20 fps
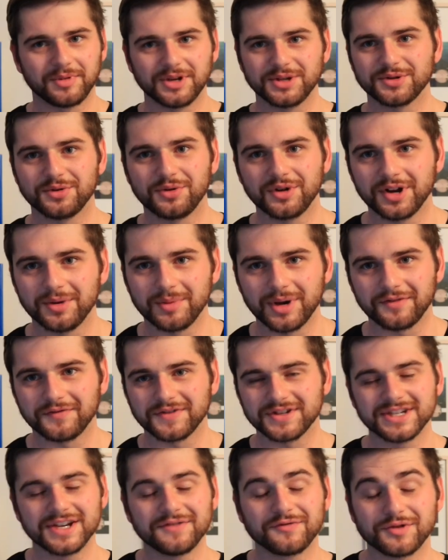they've been talking about
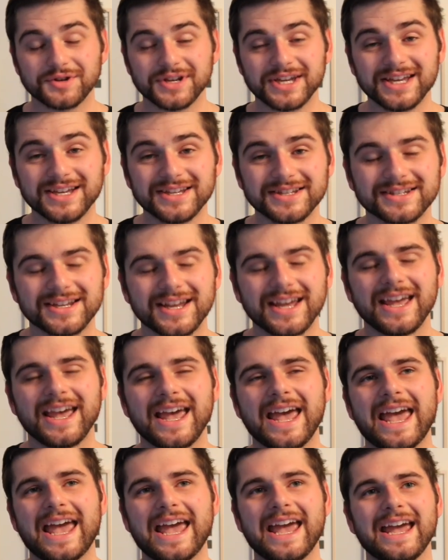for several years,
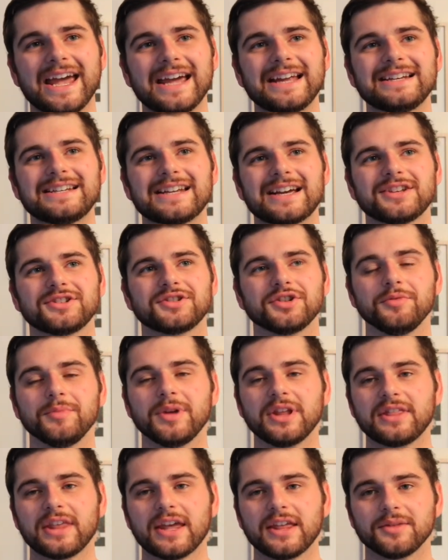and
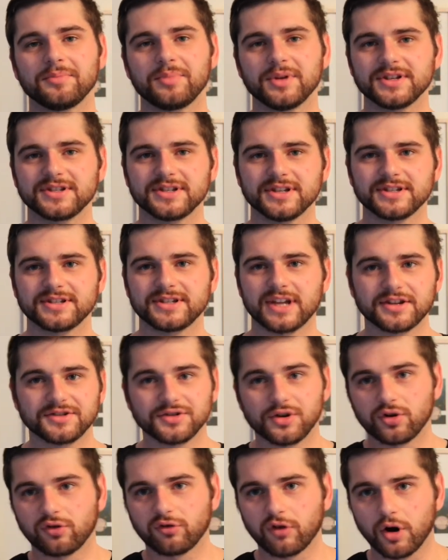assuming that the business
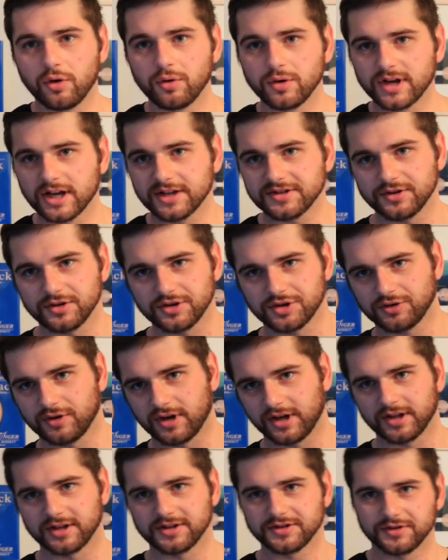does not grow or does not
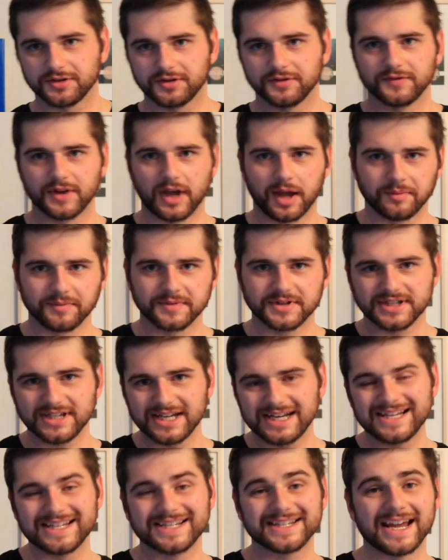shrink. It's sort of
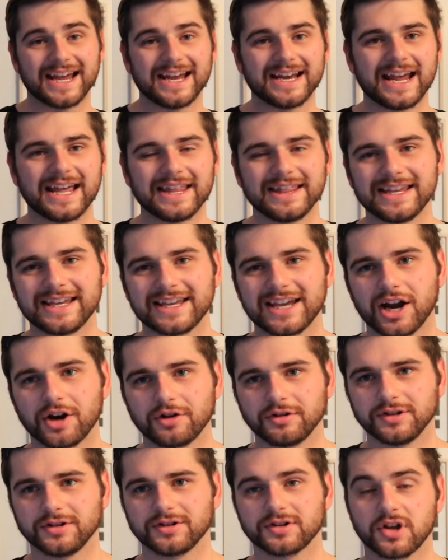steady state at their
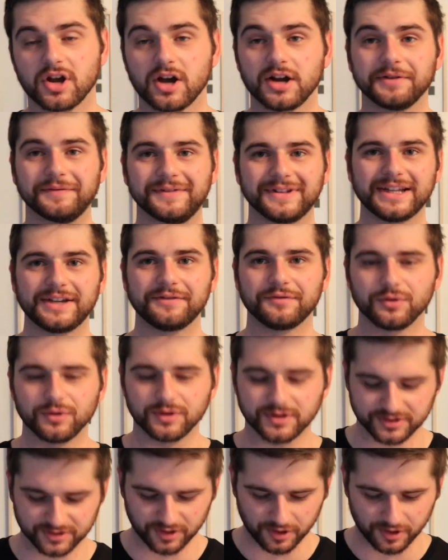current kind of level.